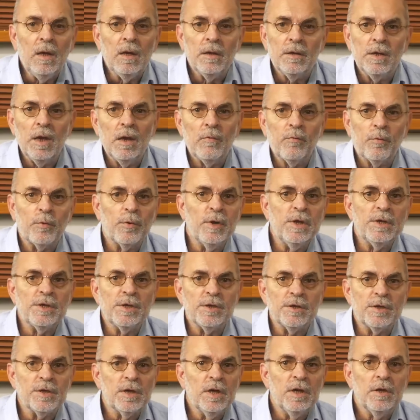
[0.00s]
Take for
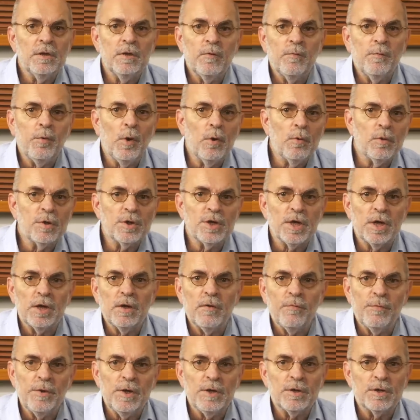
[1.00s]
instance the focusing
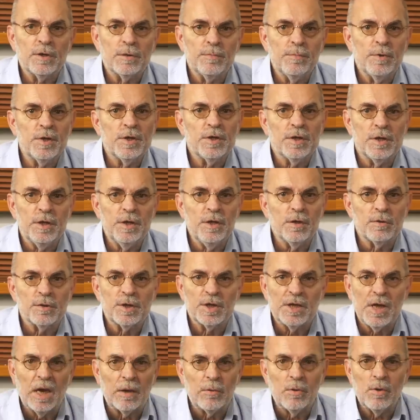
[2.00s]
of instruments in your
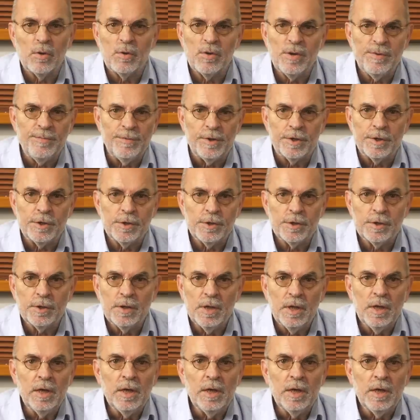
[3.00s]
stereo image.